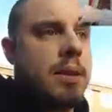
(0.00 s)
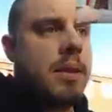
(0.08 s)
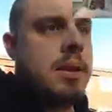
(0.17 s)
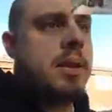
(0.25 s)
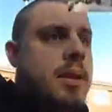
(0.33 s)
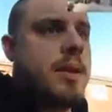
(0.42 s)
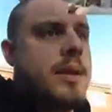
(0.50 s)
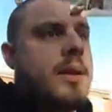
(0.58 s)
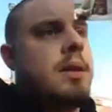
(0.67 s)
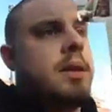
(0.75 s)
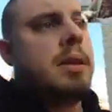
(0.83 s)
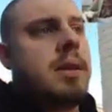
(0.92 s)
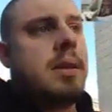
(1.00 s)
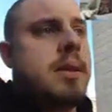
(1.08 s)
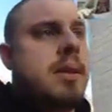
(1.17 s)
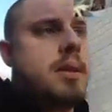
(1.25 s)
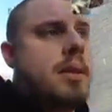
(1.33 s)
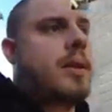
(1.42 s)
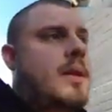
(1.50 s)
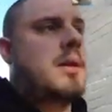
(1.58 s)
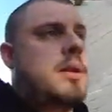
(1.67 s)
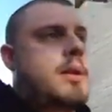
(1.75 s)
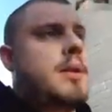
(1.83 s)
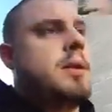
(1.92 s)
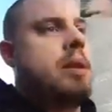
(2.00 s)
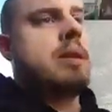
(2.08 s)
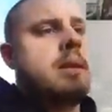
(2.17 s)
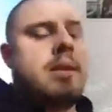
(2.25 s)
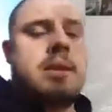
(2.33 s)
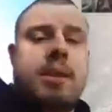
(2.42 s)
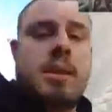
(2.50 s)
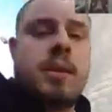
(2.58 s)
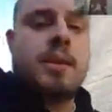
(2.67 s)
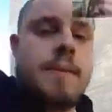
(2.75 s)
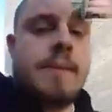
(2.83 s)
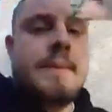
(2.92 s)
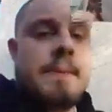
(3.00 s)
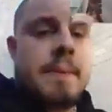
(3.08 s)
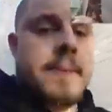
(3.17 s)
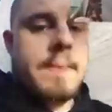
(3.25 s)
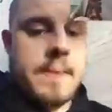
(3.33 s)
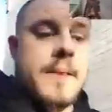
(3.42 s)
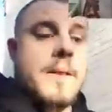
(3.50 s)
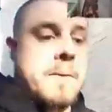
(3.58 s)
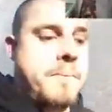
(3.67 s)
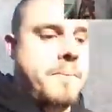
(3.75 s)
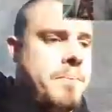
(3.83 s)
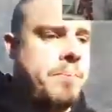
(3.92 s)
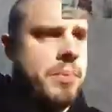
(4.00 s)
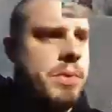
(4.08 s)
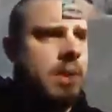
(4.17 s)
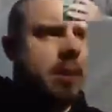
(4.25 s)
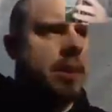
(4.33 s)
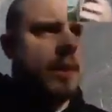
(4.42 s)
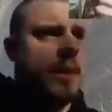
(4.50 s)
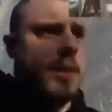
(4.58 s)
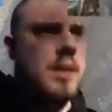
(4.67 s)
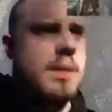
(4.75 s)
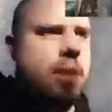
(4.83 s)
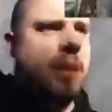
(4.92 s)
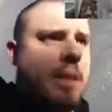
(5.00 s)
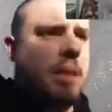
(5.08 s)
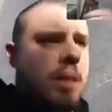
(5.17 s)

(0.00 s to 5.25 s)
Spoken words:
If you tell a lie, it's got to be that big that no one can believe it. And no one's going to believe that the